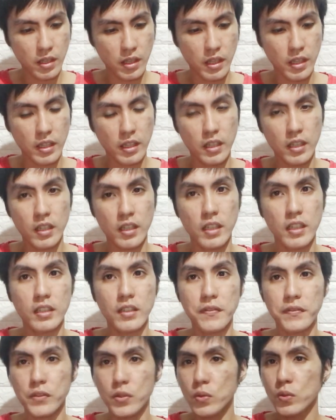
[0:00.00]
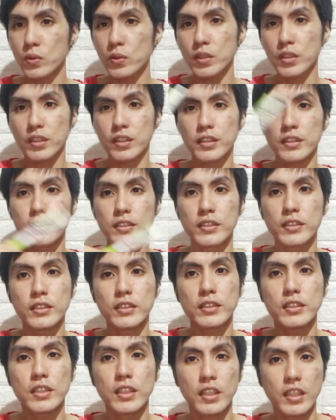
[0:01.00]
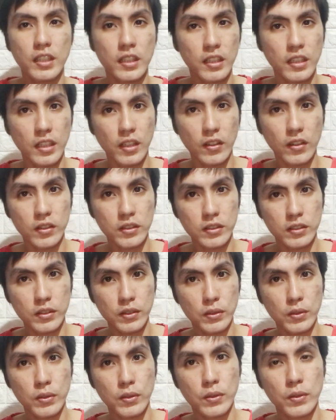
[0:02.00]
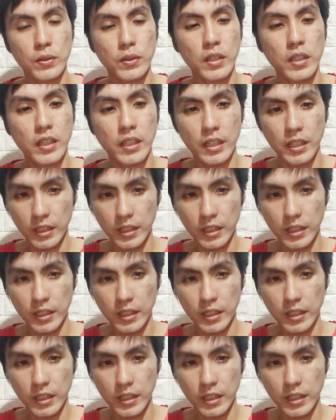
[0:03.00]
And of course, they also